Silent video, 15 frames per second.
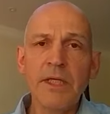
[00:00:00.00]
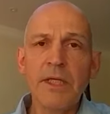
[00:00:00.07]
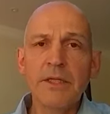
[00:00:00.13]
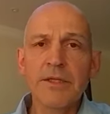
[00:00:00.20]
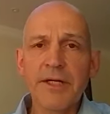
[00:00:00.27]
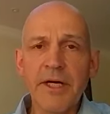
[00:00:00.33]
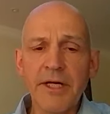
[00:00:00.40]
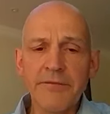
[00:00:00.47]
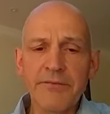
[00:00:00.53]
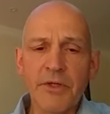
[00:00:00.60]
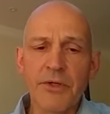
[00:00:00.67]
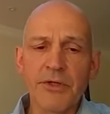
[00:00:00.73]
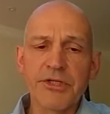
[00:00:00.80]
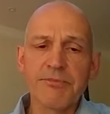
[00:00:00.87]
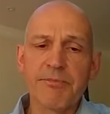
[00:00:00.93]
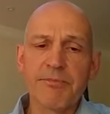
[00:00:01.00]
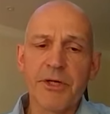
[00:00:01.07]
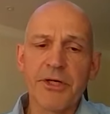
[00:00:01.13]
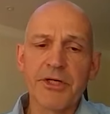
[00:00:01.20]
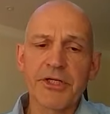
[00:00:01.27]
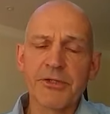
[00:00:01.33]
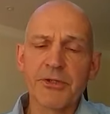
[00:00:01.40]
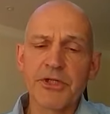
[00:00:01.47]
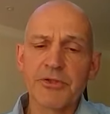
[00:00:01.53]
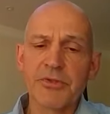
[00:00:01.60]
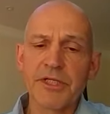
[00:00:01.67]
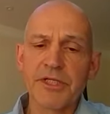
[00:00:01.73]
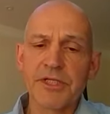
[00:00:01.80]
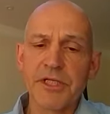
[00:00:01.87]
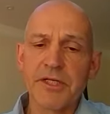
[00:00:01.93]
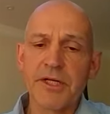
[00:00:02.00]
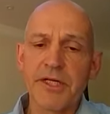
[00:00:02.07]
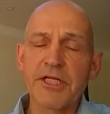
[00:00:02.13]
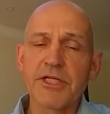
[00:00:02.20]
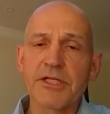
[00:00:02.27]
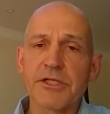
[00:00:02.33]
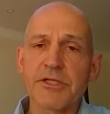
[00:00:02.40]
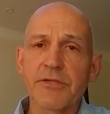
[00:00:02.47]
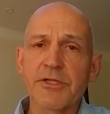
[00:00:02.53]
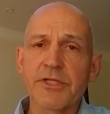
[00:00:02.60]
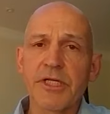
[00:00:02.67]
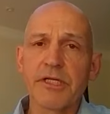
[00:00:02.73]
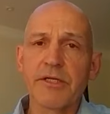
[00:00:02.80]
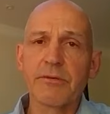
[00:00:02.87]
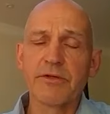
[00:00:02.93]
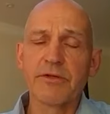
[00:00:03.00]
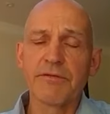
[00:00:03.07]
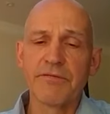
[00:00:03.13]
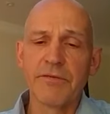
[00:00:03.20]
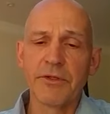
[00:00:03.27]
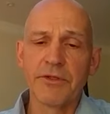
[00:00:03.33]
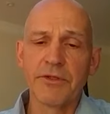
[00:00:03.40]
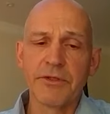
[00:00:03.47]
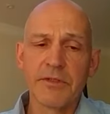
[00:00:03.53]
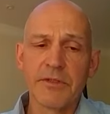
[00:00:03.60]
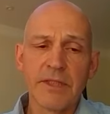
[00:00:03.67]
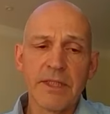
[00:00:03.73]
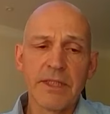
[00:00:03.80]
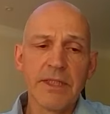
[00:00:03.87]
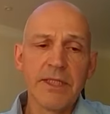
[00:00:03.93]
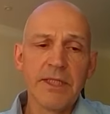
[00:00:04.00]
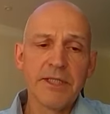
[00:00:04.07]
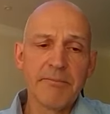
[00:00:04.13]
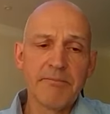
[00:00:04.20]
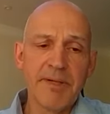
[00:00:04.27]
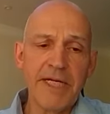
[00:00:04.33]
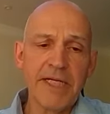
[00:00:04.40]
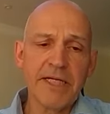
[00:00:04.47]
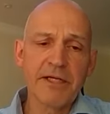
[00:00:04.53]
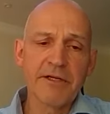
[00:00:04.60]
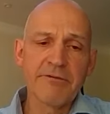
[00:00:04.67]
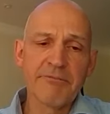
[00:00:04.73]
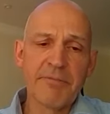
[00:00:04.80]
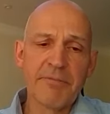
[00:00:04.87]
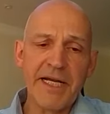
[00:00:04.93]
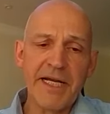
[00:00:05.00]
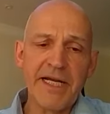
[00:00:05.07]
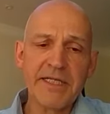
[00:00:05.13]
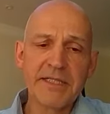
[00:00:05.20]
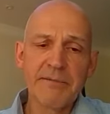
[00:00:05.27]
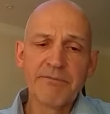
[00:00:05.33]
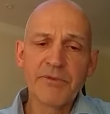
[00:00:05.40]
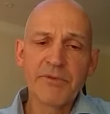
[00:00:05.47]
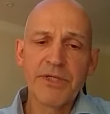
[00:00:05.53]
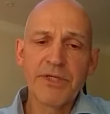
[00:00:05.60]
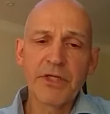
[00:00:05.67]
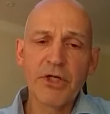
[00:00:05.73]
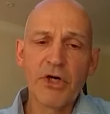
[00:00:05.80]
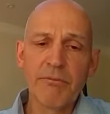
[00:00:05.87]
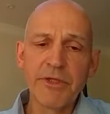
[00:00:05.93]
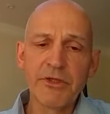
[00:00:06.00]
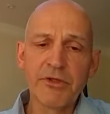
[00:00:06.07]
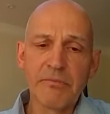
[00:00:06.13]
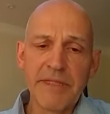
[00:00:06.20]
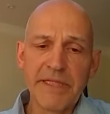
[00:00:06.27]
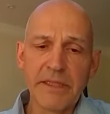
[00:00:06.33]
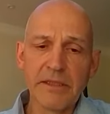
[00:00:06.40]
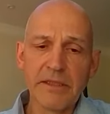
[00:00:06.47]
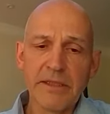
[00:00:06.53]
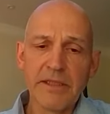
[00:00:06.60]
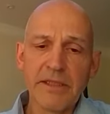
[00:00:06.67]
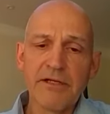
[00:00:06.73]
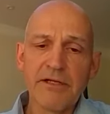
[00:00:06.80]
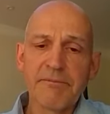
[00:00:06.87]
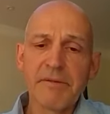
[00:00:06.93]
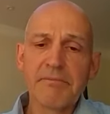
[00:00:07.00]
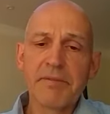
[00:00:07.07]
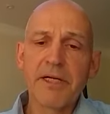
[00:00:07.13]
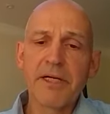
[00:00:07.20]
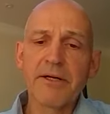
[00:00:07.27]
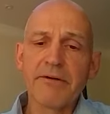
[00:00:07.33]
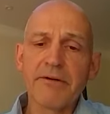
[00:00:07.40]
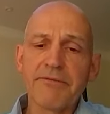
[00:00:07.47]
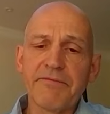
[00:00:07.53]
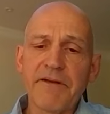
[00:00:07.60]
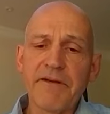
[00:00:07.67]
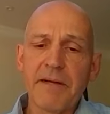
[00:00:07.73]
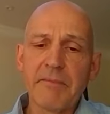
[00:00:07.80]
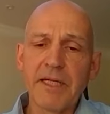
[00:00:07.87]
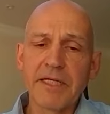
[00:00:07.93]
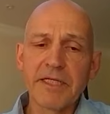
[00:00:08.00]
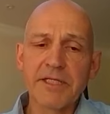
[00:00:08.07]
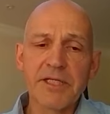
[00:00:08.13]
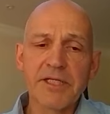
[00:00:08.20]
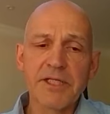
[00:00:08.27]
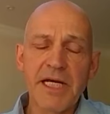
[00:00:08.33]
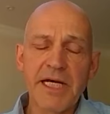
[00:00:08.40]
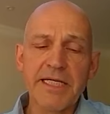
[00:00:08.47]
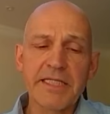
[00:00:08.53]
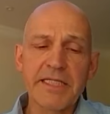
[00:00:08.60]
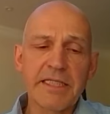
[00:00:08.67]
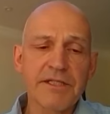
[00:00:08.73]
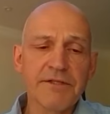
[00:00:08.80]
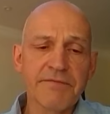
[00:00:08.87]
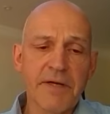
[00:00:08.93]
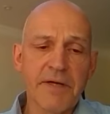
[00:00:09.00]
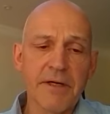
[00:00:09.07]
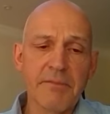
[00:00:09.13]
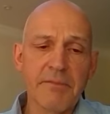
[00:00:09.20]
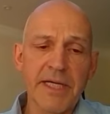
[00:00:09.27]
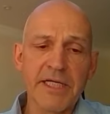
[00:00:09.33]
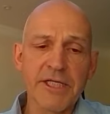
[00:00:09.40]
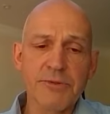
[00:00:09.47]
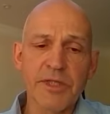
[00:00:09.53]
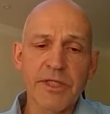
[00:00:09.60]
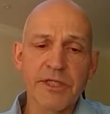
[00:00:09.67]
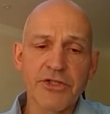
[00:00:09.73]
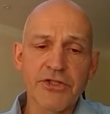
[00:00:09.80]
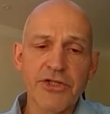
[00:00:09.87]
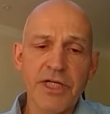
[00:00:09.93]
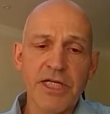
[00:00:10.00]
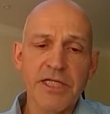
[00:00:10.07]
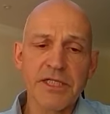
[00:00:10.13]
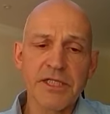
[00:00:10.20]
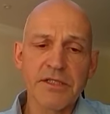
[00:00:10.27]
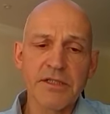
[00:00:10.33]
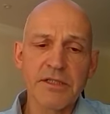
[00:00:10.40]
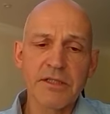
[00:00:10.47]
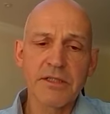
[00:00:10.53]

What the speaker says: There are, of course, broader social considerations associated with food. The breaking of bread and the communal meal have been part of family and society as far back as we can trace.